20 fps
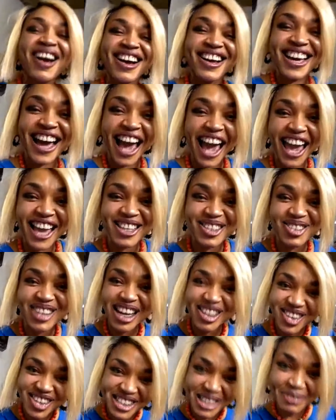Guys, when I
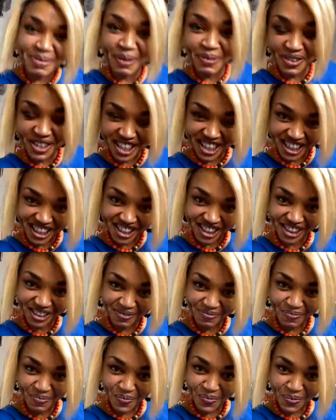don't see me finish.
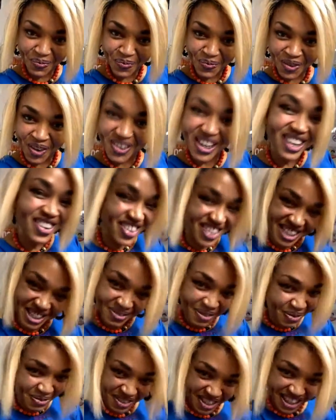When I don't see
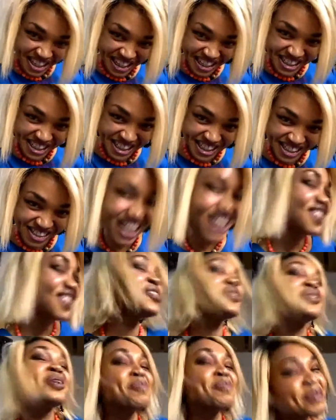me finish, when I don't know